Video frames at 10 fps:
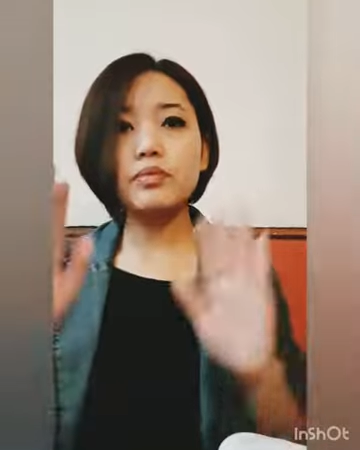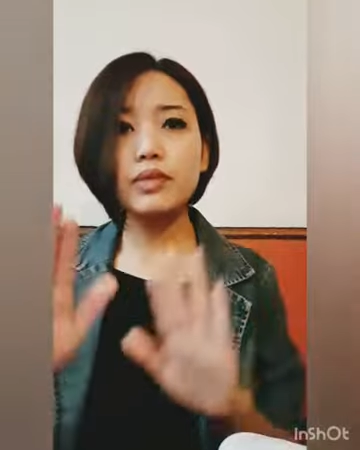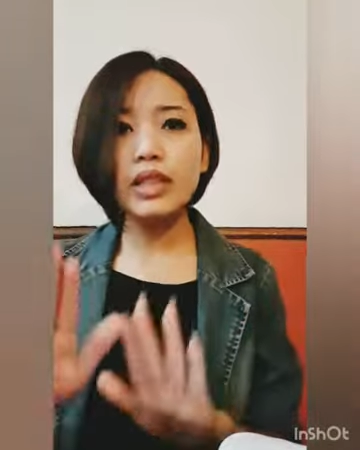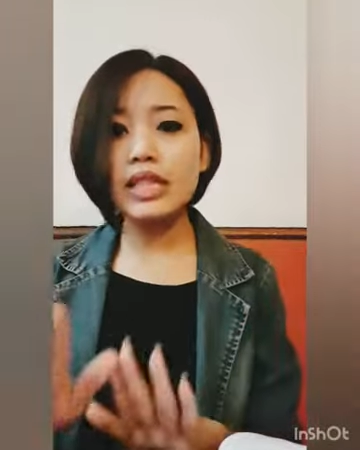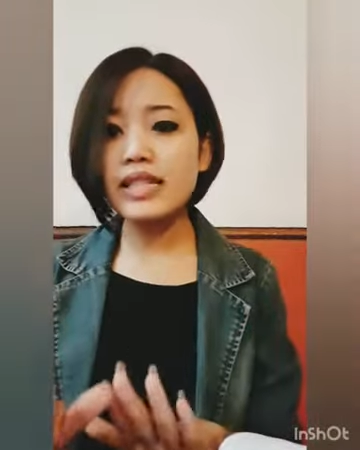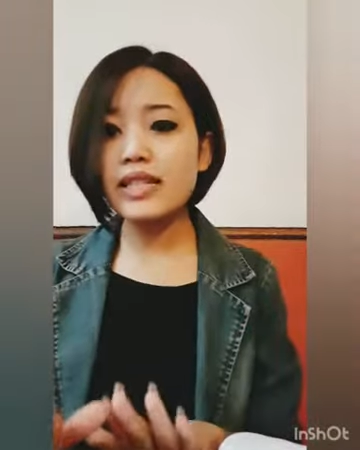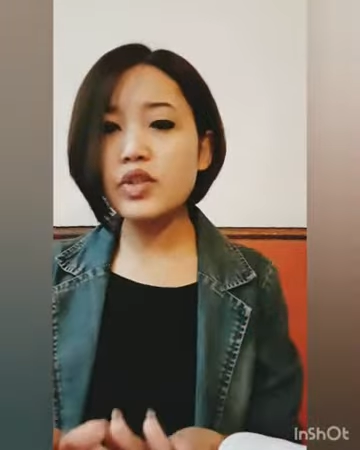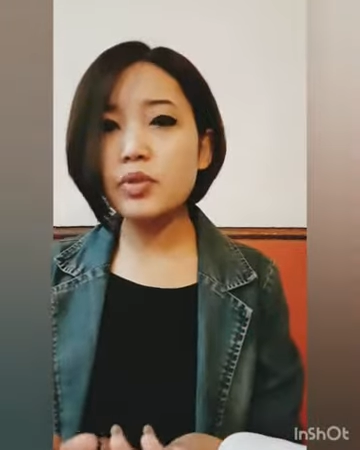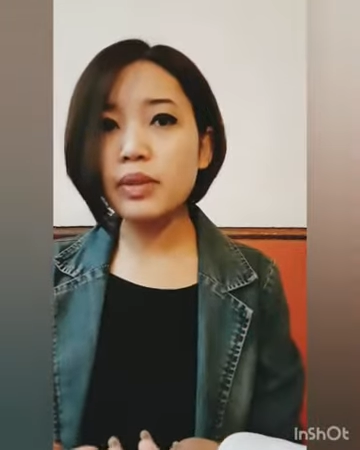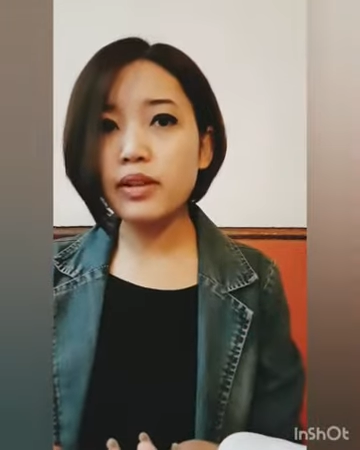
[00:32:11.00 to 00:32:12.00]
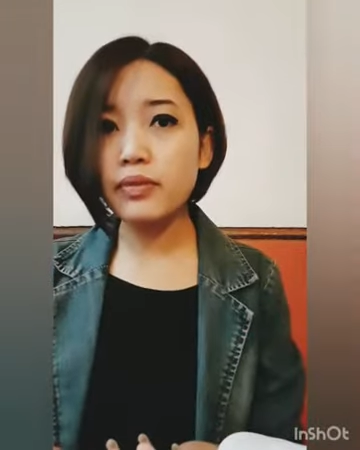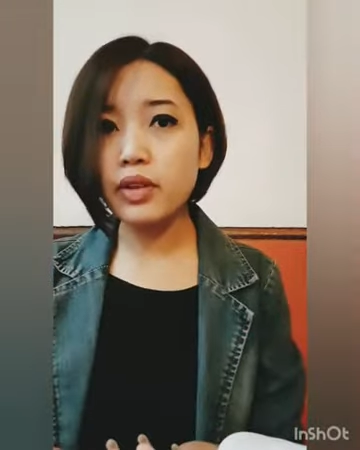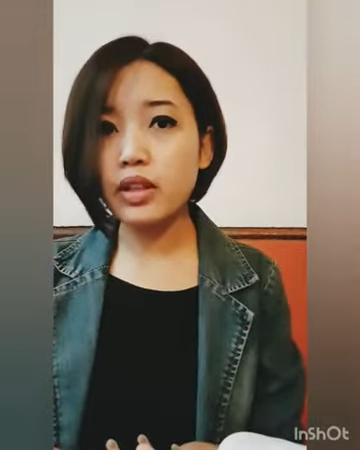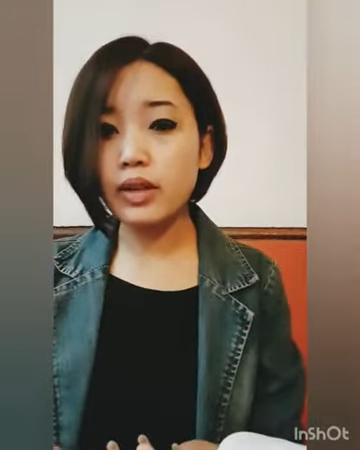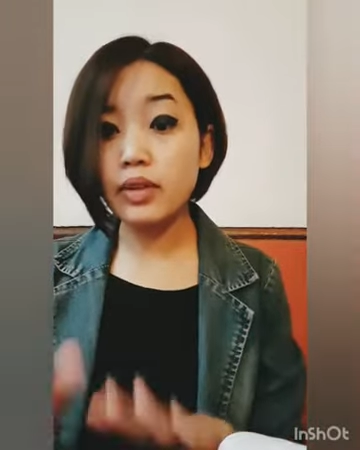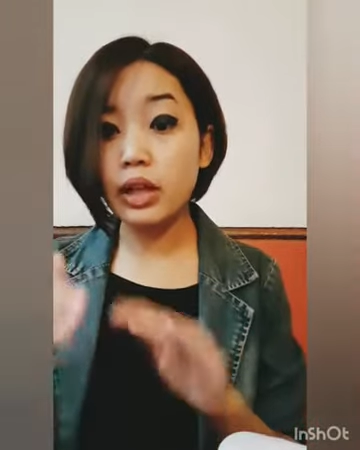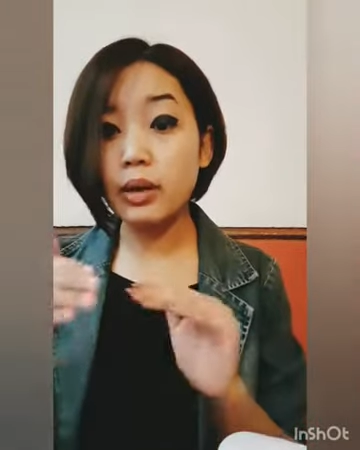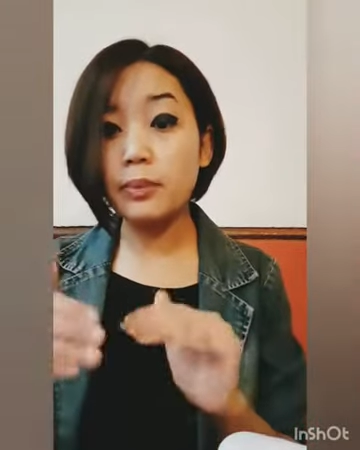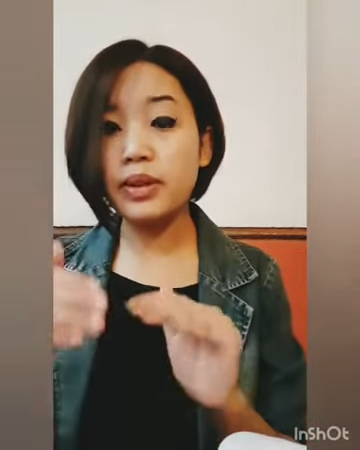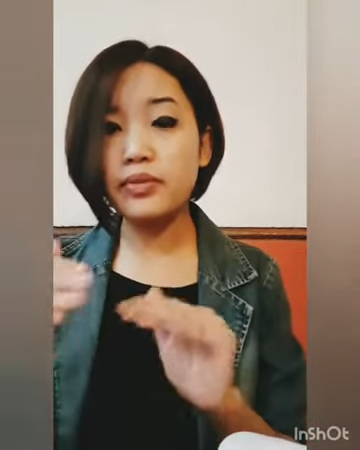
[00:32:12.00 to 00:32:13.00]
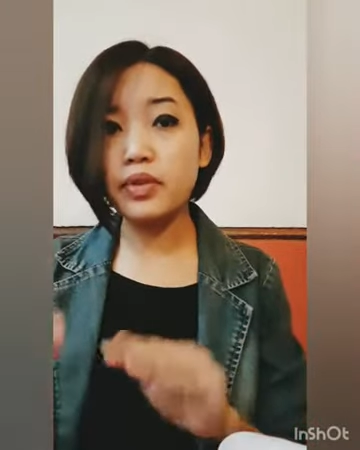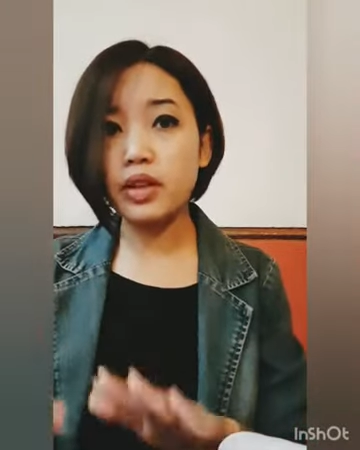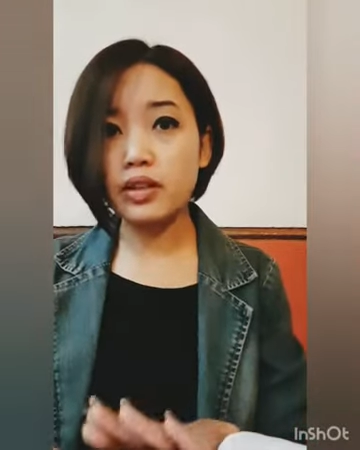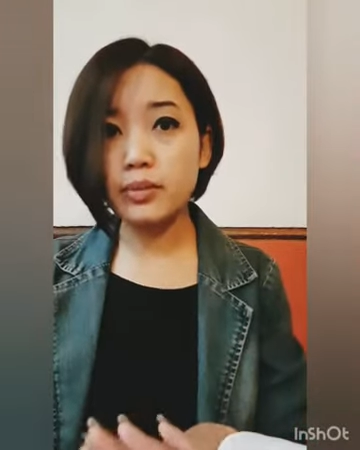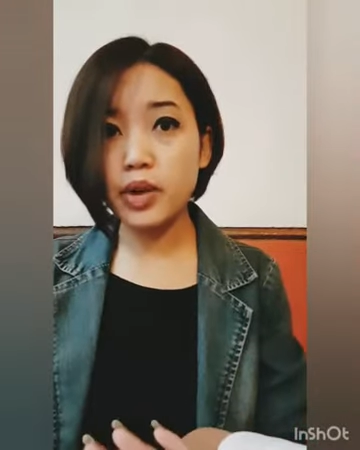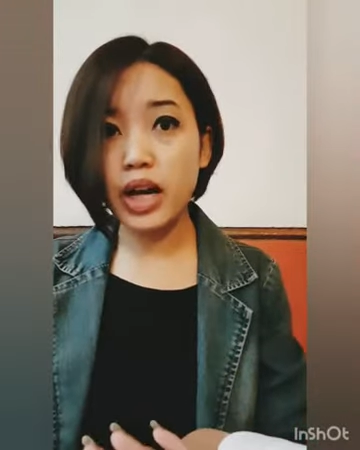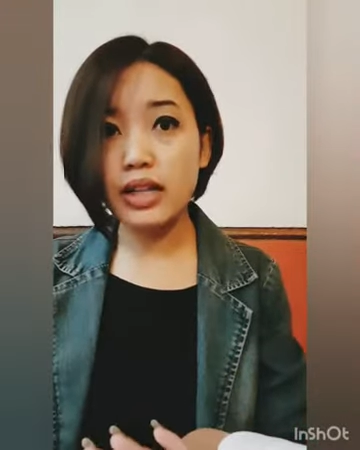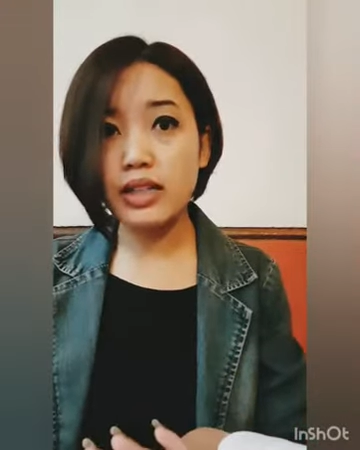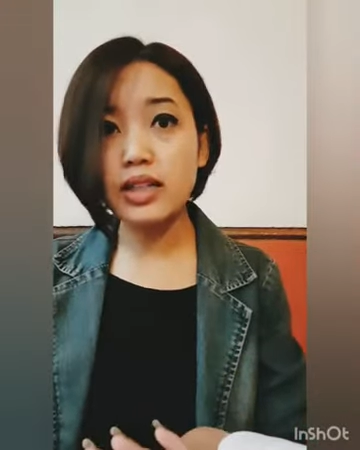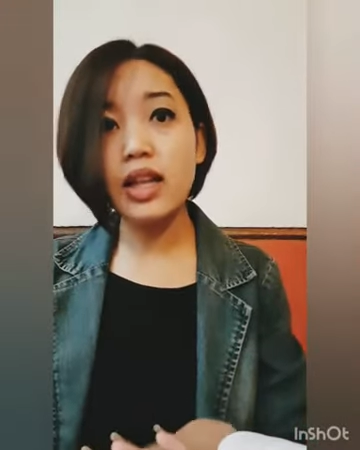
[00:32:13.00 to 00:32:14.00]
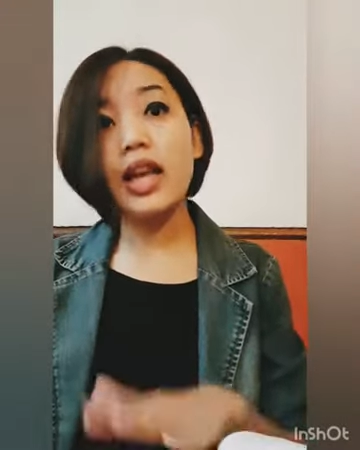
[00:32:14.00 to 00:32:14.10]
listen to me a bit further, Miranda.